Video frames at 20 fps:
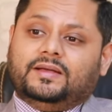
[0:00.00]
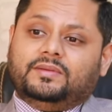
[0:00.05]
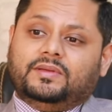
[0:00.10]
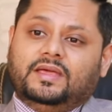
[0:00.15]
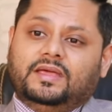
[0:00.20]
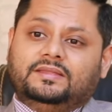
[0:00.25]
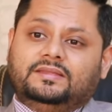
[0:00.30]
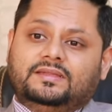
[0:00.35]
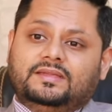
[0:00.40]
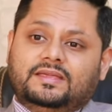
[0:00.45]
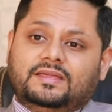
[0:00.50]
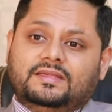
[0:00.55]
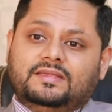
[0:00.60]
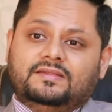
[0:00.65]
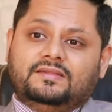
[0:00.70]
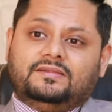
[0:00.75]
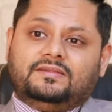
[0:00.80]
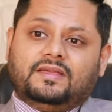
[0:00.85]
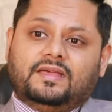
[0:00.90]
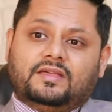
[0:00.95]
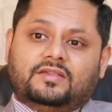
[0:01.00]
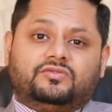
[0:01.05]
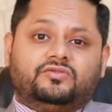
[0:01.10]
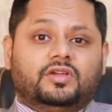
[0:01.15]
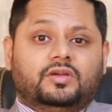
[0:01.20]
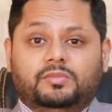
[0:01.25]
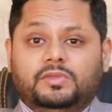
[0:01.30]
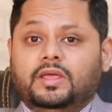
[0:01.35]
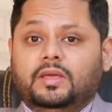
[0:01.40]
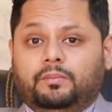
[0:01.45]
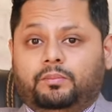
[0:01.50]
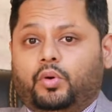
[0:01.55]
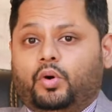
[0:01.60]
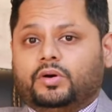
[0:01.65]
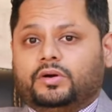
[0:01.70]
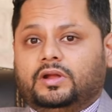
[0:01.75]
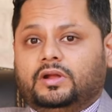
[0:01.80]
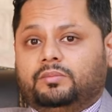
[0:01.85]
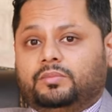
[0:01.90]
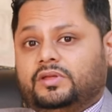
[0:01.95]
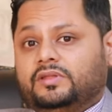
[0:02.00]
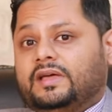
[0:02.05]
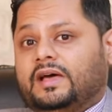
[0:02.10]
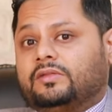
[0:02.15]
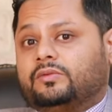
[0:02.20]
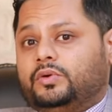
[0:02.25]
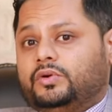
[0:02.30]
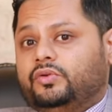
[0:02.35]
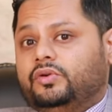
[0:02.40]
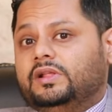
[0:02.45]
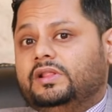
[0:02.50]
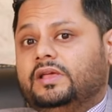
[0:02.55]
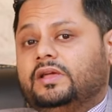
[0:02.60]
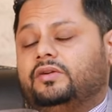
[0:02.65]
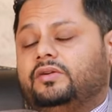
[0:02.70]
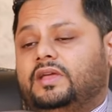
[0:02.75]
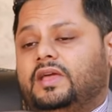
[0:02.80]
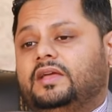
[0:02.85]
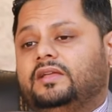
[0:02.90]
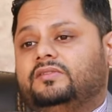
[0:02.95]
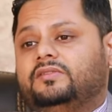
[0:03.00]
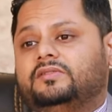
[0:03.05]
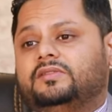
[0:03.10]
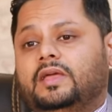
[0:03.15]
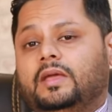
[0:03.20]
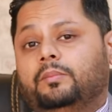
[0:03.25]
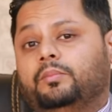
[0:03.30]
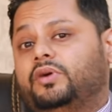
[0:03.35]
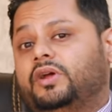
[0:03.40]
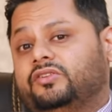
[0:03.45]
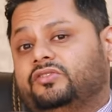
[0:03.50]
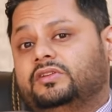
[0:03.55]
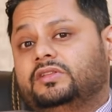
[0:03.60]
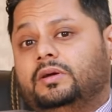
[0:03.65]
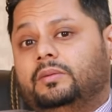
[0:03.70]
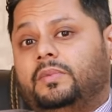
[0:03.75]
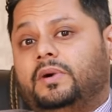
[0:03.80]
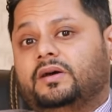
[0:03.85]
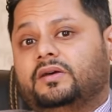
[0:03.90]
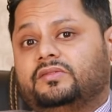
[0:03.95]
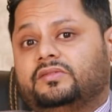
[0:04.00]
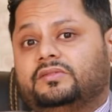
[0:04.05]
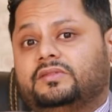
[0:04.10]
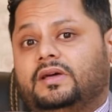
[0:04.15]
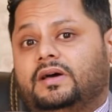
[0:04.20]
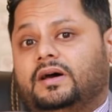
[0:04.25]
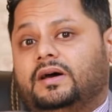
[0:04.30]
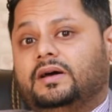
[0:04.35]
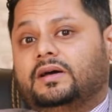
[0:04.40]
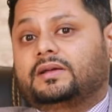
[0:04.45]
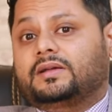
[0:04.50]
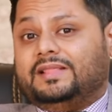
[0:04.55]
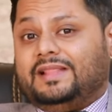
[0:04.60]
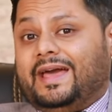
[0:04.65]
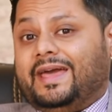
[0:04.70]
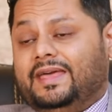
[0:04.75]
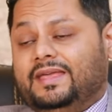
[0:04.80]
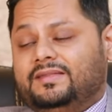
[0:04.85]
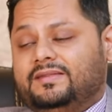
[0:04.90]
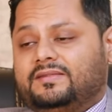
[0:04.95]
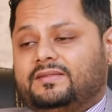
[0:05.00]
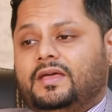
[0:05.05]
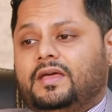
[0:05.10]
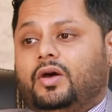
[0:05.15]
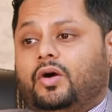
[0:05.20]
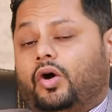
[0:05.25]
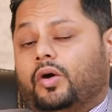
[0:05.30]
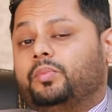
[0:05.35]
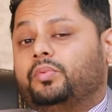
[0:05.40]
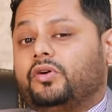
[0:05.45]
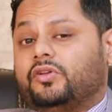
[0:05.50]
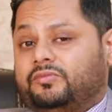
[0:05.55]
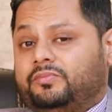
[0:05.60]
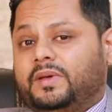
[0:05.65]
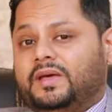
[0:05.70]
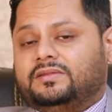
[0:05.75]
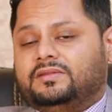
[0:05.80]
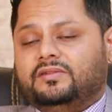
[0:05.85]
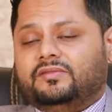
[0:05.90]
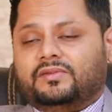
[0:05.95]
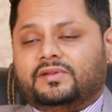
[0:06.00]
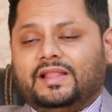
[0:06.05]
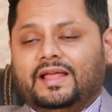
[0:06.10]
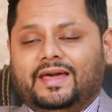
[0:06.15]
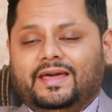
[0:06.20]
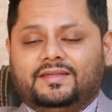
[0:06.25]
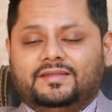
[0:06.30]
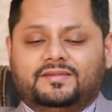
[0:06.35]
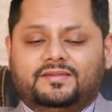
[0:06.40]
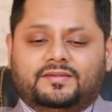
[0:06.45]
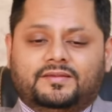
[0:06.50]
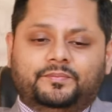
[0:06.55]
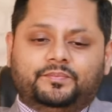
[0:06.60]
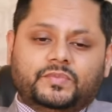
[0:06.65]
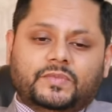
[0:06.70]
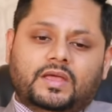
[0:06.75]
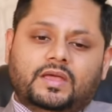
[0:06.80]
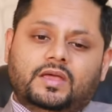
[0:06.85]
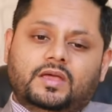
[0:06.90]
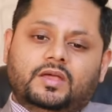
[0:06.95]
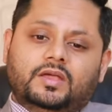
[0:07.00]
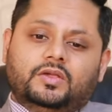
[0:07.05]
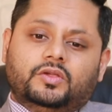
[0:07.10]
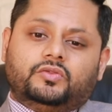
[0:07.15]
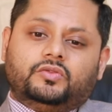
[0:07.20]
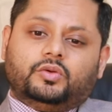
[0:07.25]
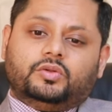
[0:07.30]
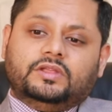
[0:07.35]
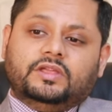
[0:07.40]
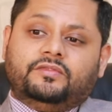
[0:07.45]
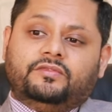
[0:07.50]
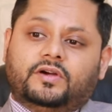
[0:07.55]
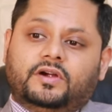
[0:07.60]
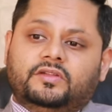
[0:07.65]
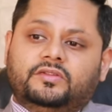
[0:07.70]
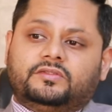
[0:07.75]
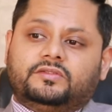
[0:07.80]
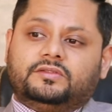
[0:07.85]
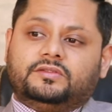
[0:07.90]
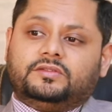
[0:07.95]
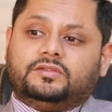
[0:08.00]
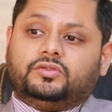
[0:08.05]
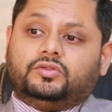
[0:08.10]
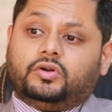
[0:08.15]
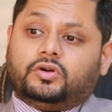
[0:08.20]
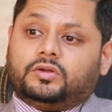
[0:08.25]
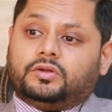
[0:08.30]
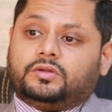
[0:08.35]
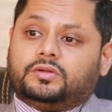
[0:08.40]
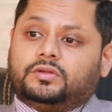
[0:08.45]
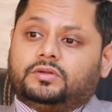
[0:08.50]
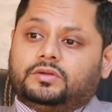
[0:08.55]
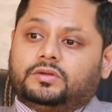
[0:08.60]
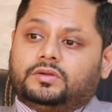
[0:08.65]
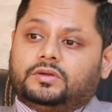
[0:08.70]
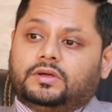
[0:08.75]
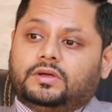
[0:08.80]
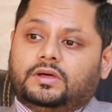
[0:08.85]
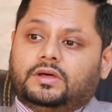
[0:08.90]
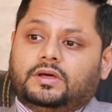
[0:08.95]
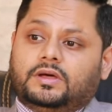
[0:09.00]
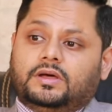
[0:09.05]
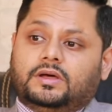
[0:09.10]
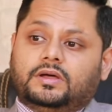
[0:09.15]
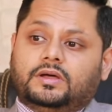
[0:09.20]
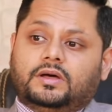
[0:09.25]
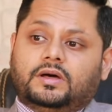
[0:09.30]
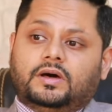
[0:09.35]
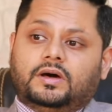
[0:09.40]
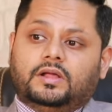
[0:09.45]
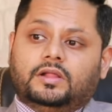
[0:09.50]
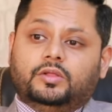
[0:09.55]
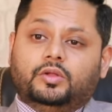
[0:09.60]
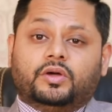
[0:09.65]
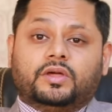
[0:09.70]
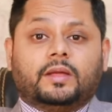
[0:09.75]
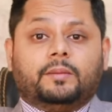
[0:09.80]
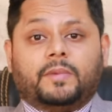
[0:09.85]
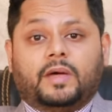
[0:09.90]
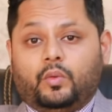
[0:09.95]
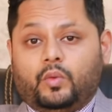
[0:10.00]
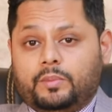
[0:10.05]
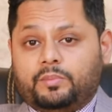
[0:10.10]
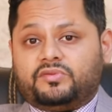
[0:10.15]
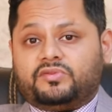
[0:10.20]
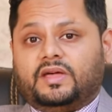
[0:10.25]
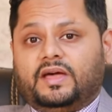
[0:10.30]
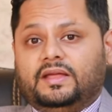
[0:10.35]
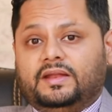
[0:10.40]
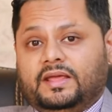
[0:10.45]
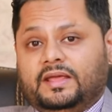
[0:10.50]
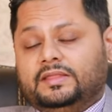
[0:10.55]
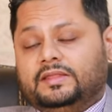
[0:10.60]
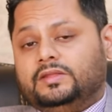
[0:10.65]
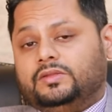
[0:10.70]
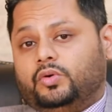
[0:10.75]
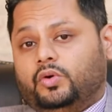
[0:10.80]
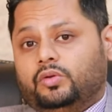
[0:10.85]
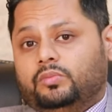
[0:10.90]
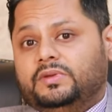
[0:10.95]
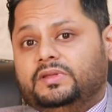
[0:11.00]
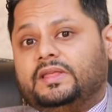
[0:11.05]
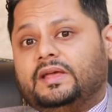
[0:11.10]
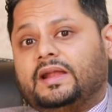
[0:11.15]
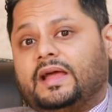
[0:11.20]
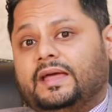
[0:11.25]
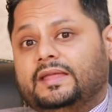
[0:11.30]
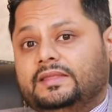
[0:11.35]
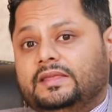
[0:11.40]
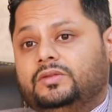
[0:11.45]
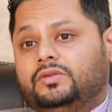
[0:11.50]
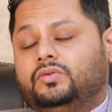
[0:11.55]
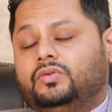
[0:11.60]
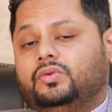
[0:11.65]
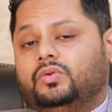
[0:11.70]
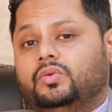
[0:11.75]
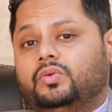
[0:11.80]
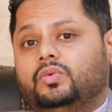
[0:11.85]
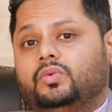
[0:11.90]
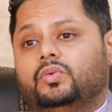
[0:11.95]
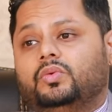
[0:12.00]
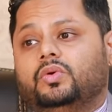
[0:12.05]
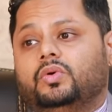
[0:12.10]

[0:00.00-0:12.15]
It is extremely important because that's what really creates the impression amongst the clients or prospective clients. So they first took a look at my website and they told me that I need to